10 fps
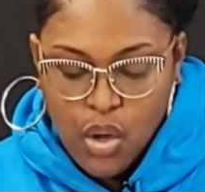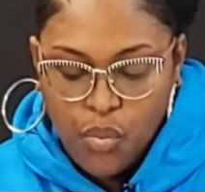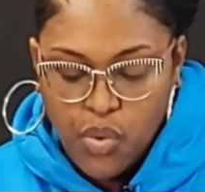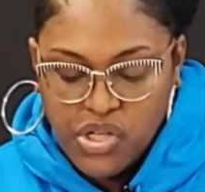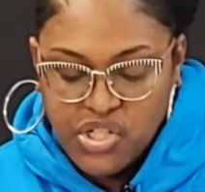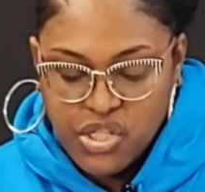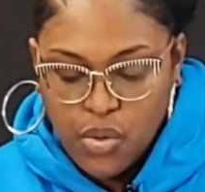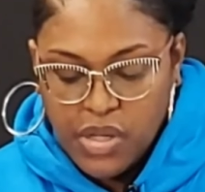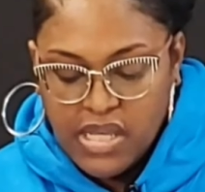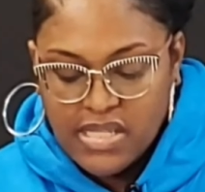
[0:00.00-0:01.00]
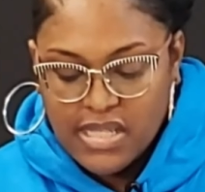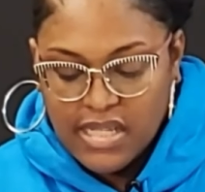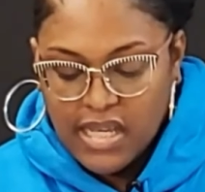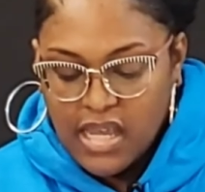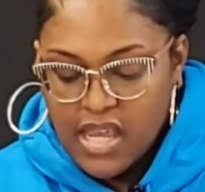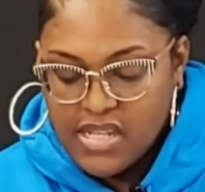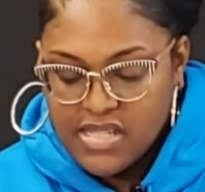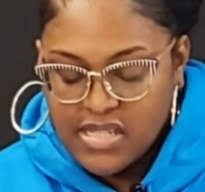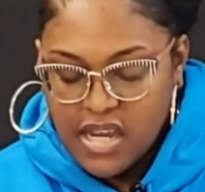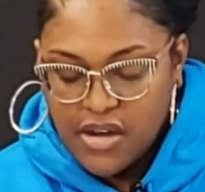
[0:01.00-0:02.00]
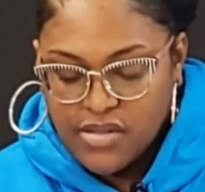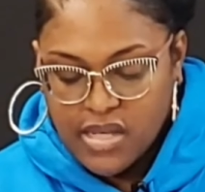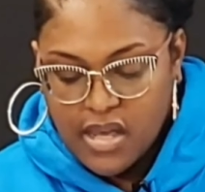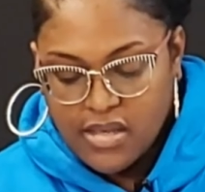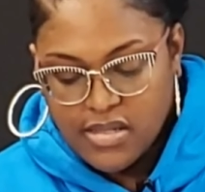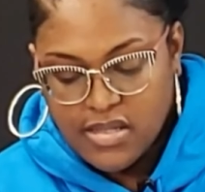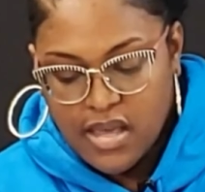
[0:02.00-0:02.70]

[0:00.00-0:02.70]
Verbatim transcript: which so easily ensnares us